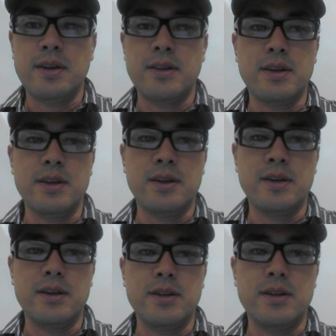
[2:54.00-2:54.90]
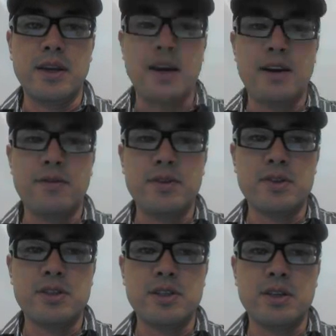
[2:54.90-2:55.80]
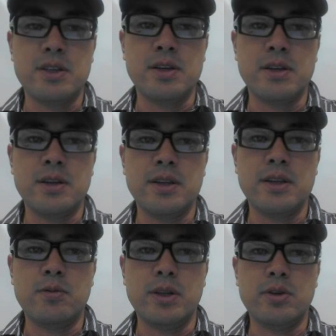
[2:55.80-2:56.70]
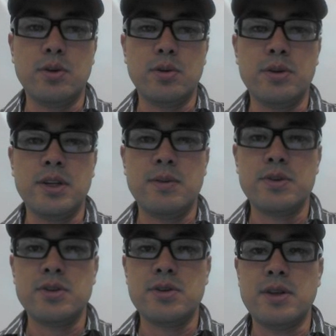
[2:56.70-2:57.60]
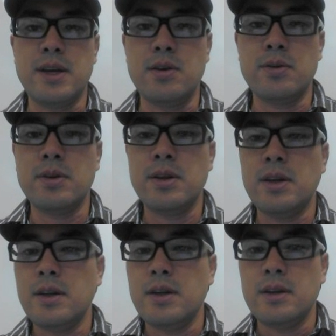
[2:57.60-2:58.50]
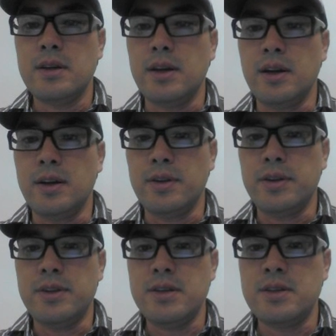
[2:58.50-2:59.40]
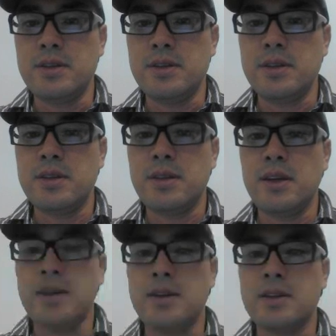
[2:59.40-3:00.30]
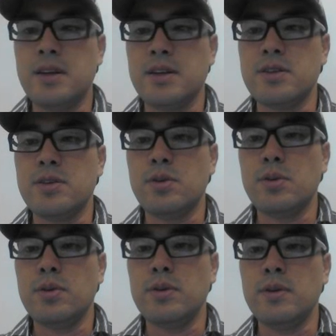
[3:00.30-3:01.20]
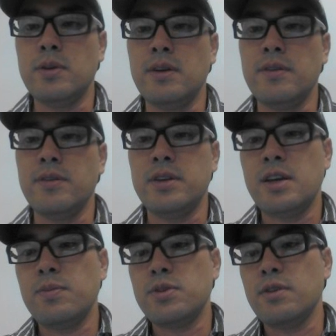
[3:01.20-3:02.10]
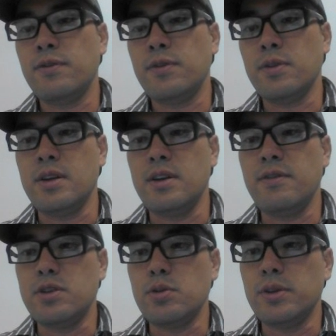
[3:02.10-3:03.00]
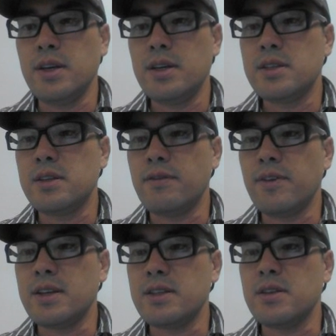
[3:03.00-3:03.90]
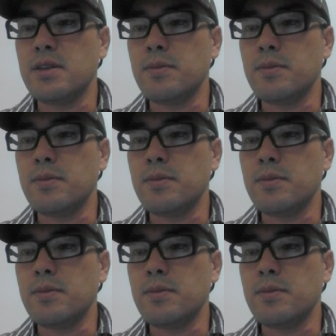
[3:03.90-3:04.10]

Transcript: and then the average equaling total temperature down. This is takes the total of the temperature for the individual days and divides the